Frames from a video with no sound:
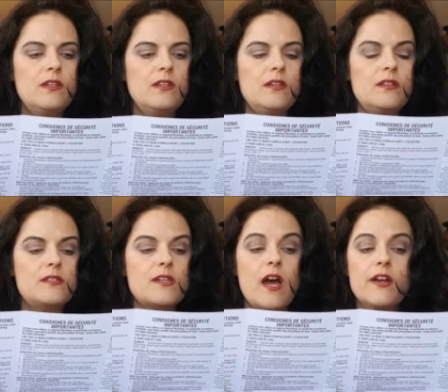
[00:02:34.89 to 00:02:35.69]

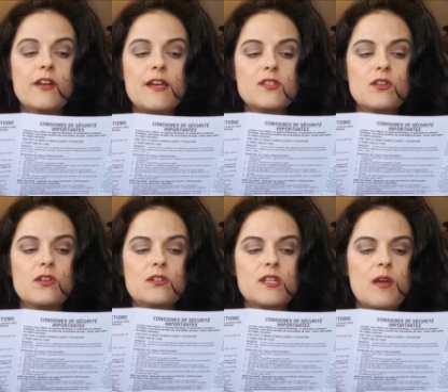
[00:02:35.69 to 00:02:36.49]
This iron has a
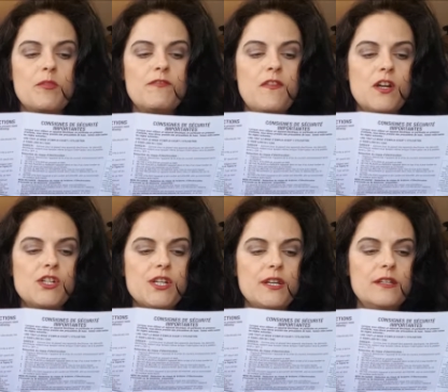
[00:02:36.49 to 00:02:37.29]
curl timer
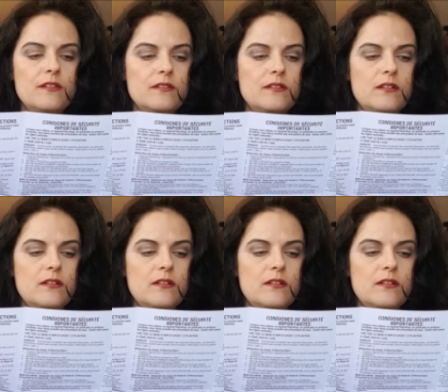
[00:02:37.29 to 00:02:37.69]
function.